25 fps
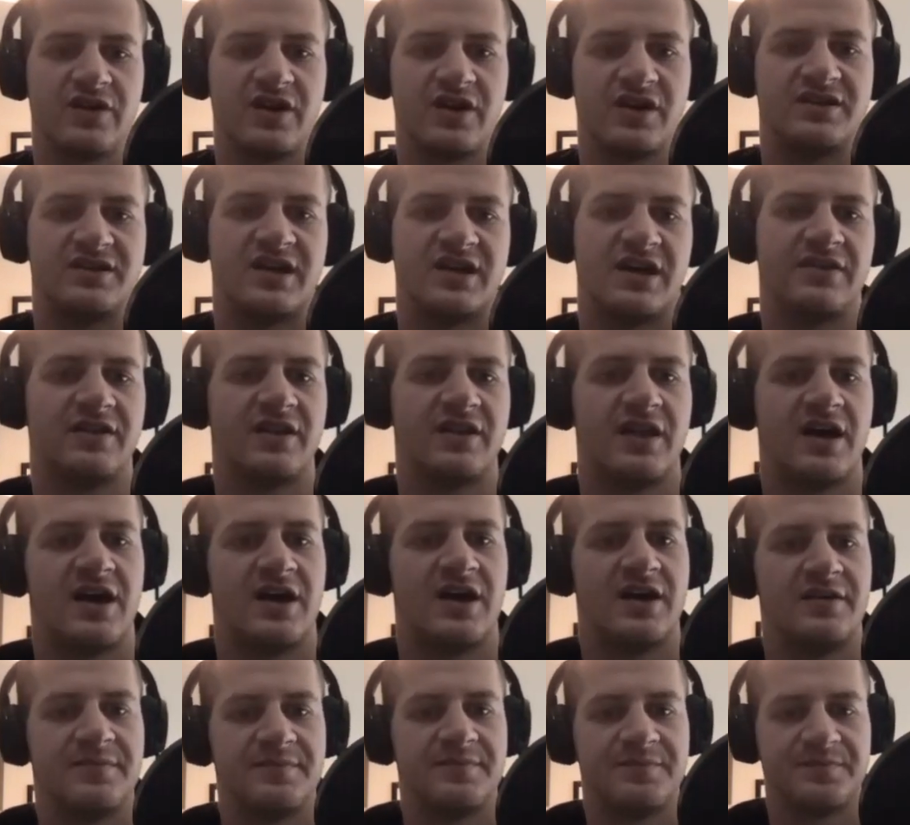moving on down the
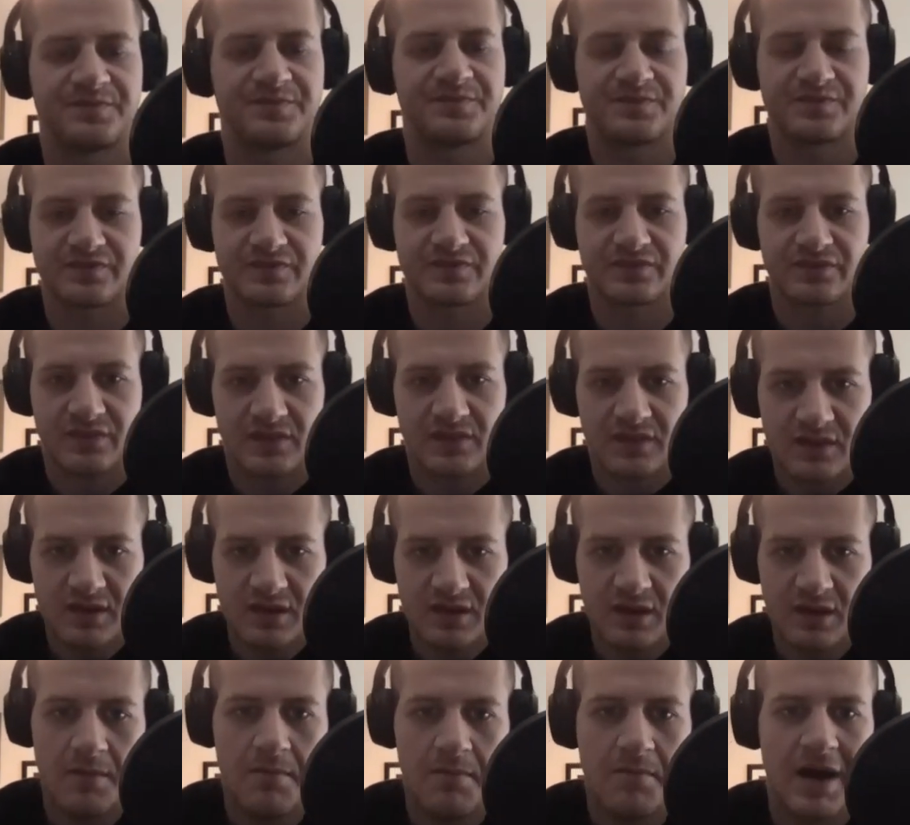line.
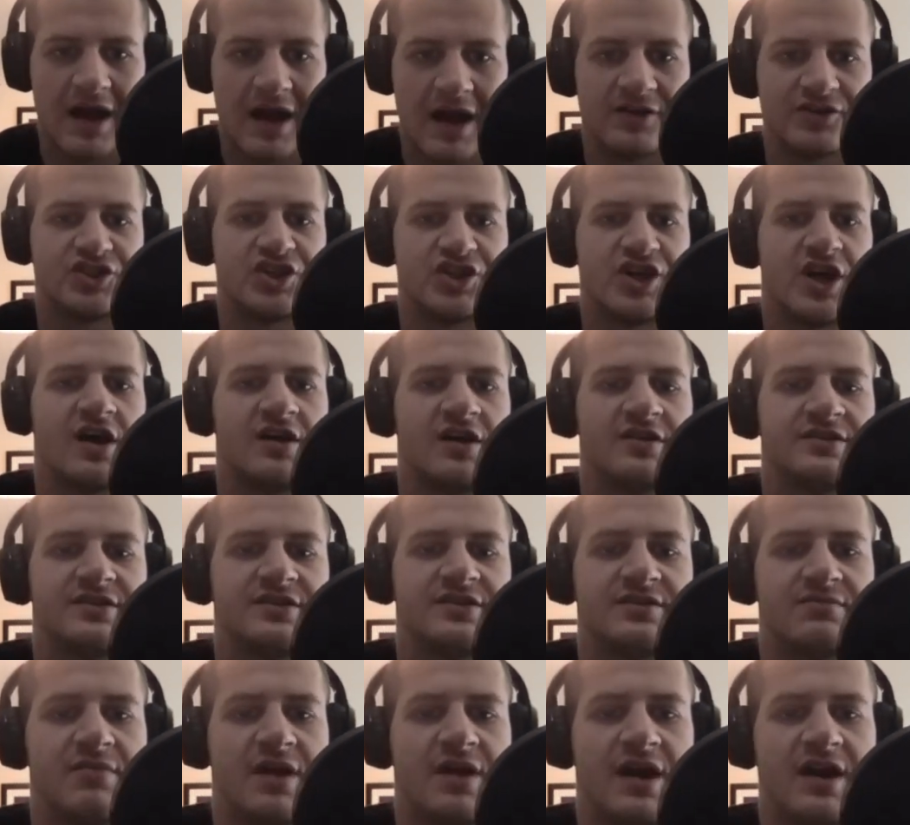Miles
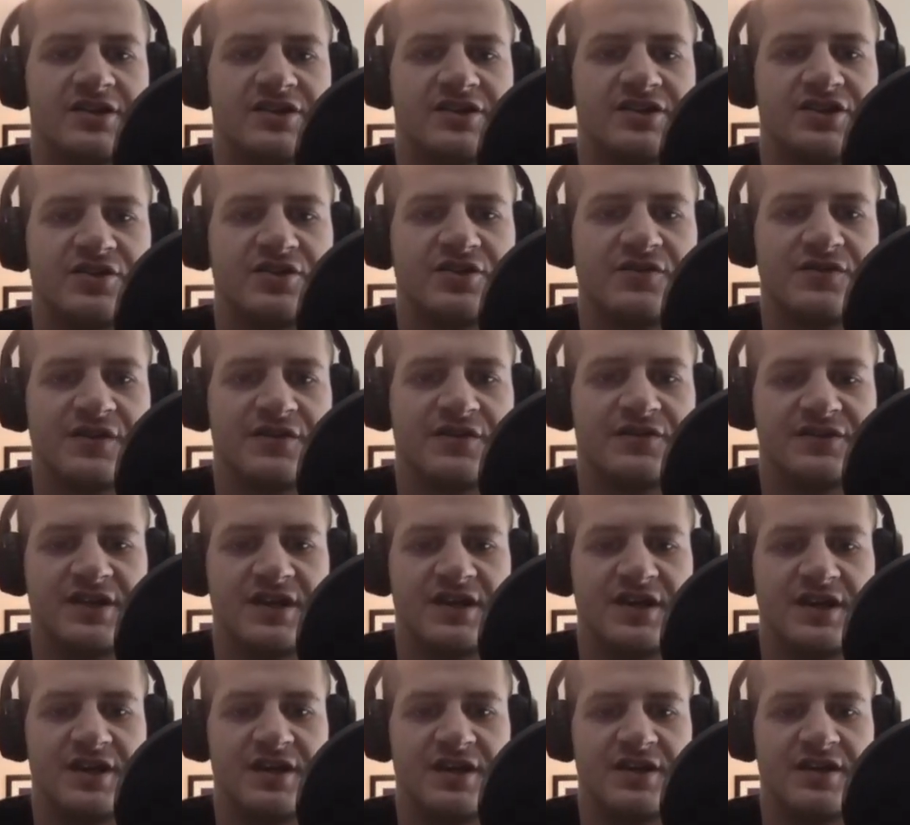Johns, minus
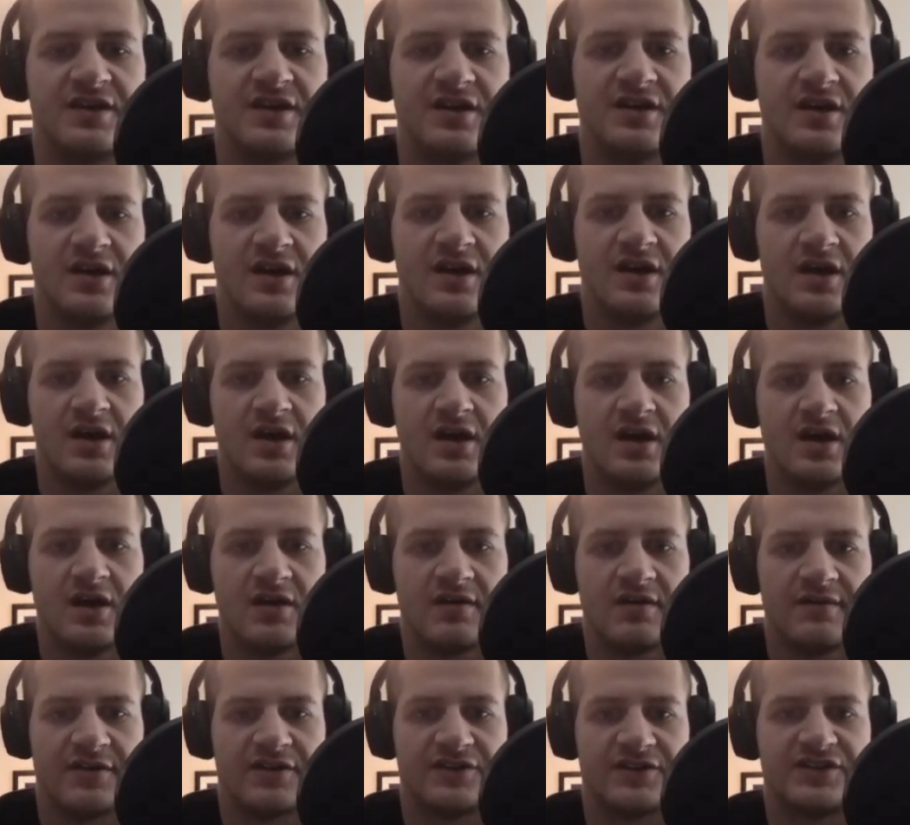215
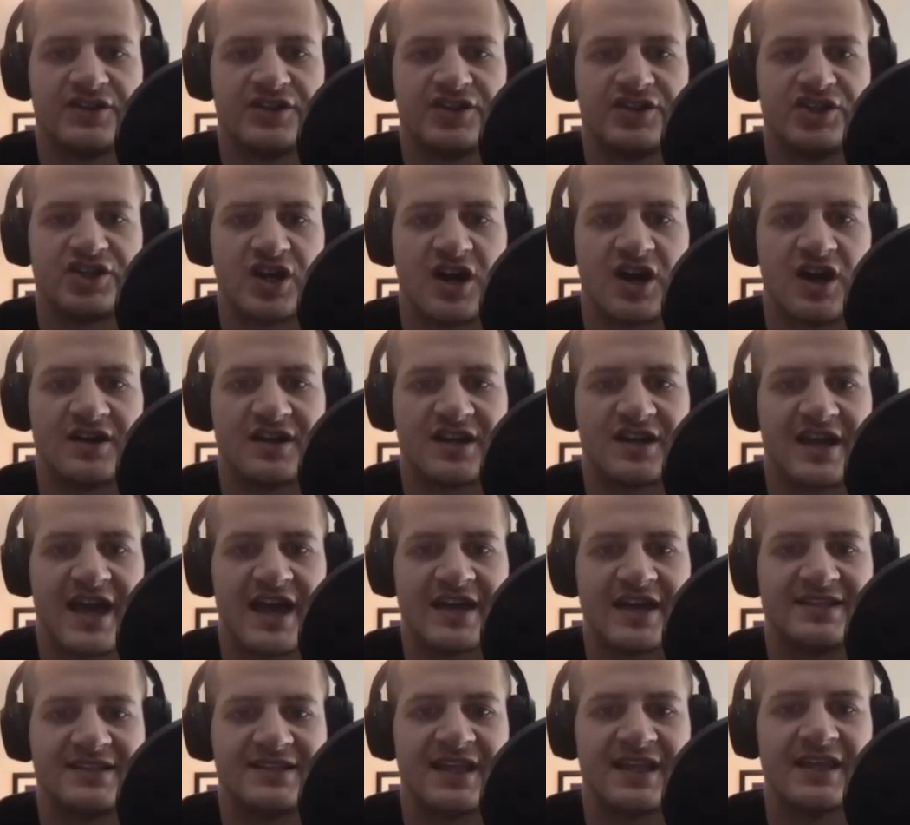versus John
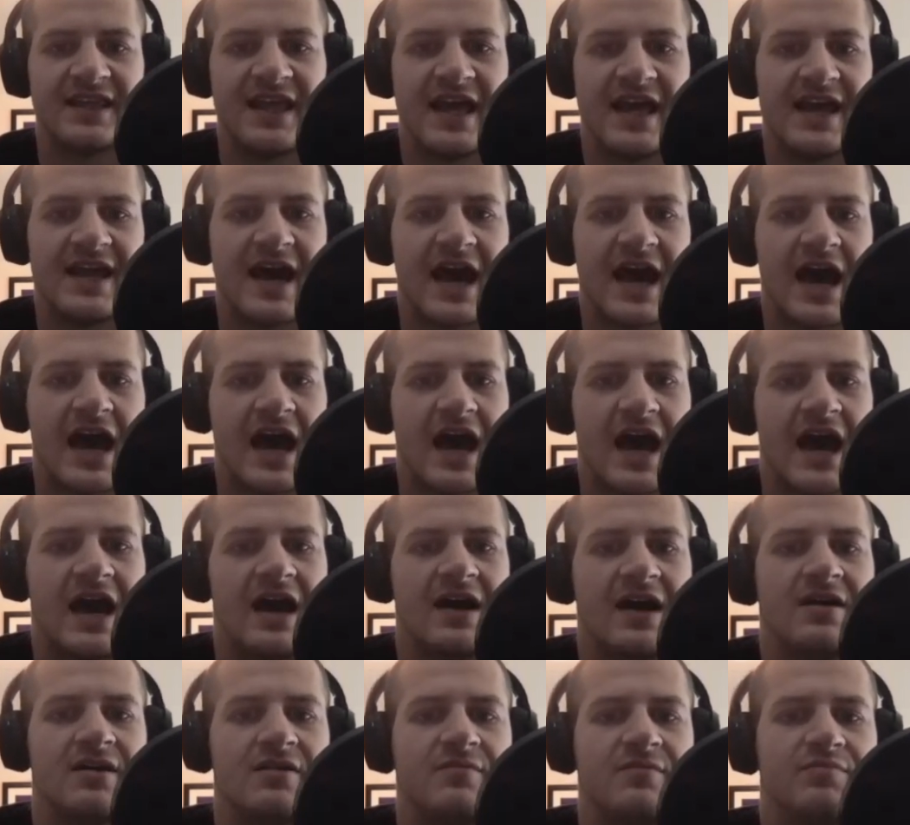
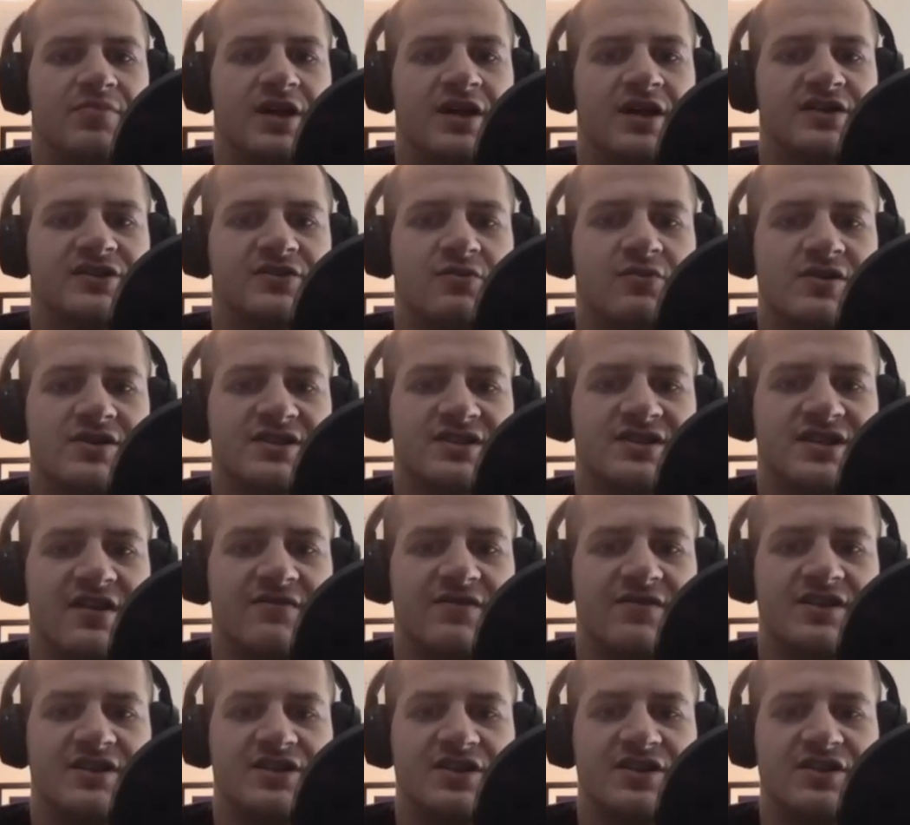Castañeda, plus
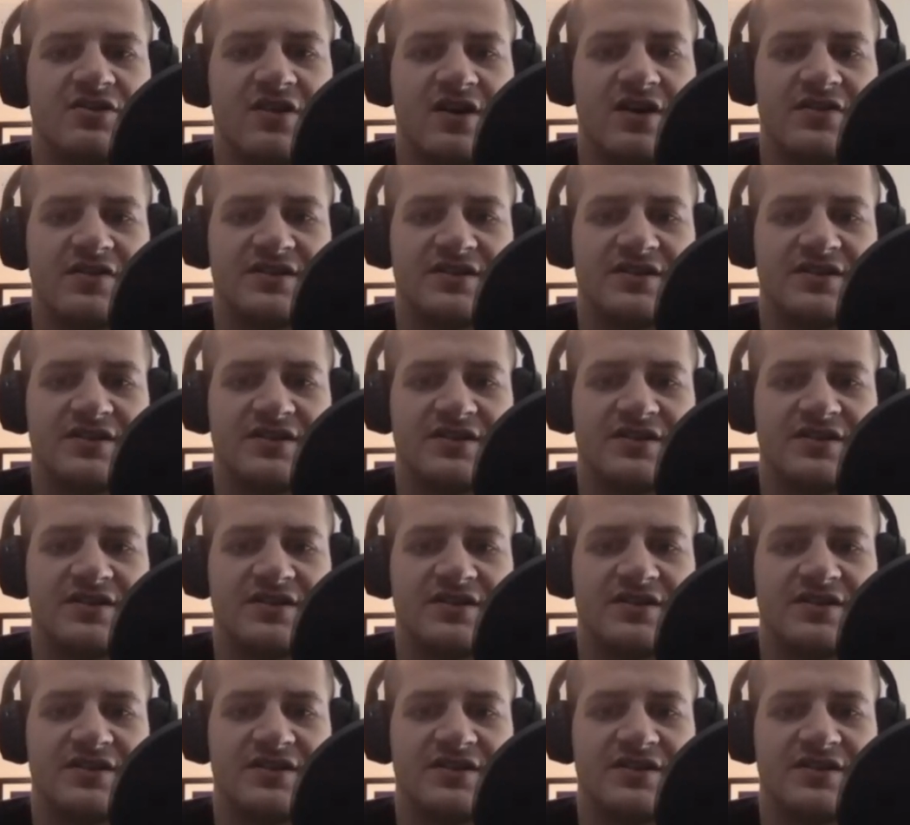172.